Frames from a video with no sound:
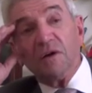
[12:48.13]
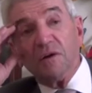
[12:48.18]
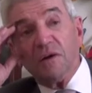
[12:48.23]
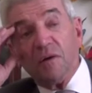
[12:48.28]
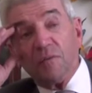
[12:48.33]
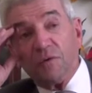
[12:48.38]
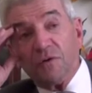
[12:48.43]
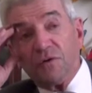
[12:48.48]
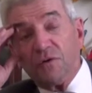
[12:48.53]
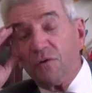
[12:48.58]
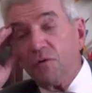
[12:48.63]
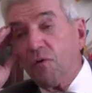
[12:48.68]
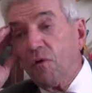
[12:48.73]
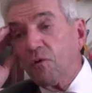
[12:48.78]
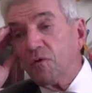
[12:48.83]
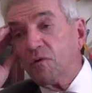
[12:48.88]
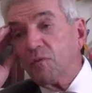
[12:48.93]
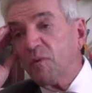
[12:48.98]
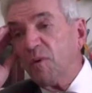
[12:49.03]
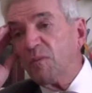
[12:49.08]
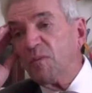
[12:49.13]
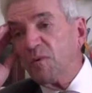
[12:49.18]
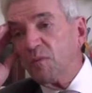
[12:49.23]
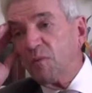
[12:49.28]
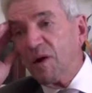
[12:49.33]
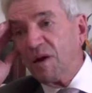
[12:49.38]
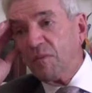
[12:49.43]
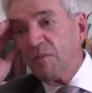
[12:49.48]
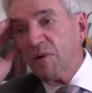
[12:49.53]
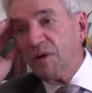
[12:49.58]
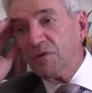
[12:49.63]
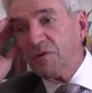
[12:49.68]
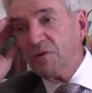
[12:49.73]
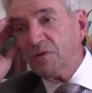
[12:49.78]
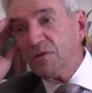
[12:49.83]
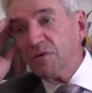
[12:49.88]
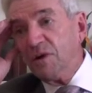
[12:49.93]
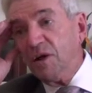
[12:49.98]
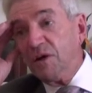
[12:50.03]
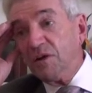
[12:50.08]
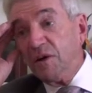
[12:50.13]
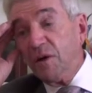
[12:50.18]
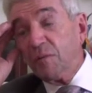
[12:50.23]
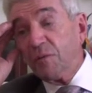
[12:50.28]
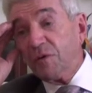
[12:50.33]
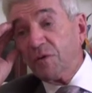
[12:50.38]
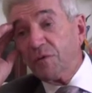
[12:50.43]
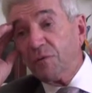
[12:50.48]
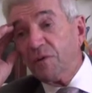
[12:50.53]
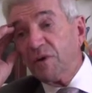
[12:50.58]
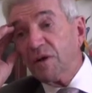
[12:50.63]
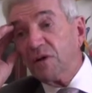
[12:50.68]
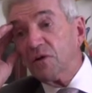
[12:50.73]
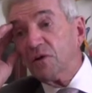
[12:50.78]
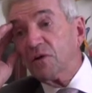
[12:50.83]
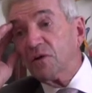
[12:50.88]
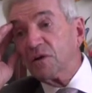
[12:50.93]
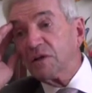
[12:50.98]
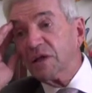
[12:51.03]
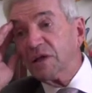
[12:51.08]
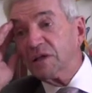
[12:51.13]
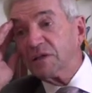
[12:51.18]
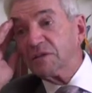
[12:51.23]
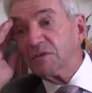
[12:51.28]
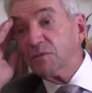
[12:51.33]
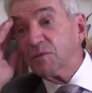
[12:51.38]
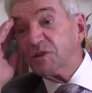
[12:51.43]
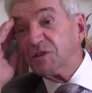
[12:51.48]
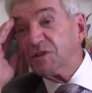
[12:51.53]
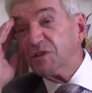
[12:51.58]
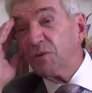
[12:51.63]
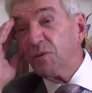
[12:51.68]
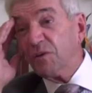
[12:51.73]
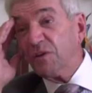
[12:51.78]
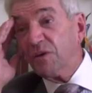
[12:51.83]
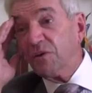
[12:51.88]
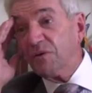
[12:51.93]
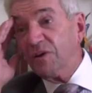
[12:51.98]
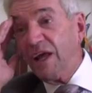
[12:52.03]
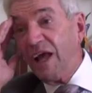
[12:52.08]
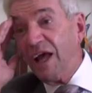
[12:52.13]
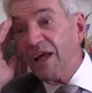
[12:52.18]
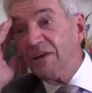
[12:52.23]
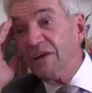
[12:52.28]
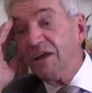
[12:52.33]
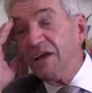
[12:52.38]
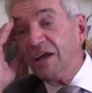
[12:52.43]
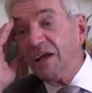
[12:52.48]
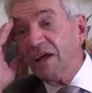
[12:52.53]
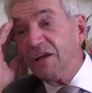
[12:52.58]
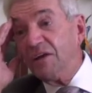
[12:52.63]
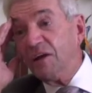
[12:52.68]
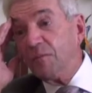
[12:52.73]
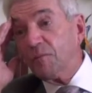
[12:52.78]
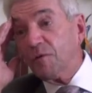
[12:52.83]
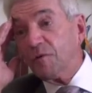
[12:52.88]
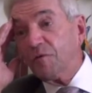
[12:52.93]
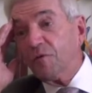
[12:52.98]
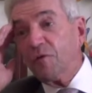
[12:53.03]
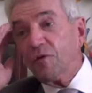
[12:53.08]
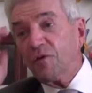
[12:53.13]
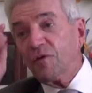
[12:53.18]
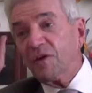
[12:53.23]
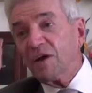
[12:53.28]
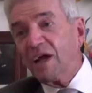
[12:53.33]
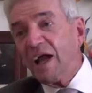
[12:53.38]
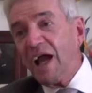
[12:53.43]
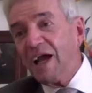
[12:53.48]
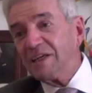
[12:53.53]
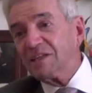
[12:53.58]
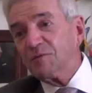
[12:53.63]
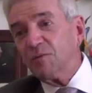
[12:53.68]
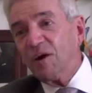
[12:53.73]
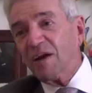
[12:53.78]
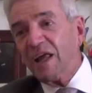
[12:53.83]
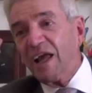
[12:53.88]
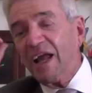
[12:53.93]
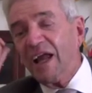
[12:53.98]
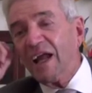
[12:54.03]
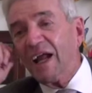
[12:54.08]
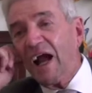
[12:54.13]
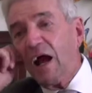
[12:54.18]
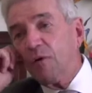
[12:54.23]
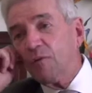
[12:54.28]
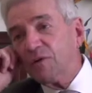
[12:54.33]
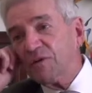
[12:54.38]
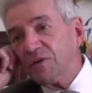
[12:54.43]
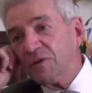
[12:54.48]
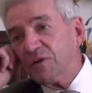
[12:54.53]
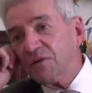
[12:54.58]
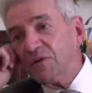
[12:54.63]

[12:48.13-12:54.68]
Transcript: Number two, older women want to mother you. Number three, little kids wish you were their dad. And number four, the guys want to hang out with you.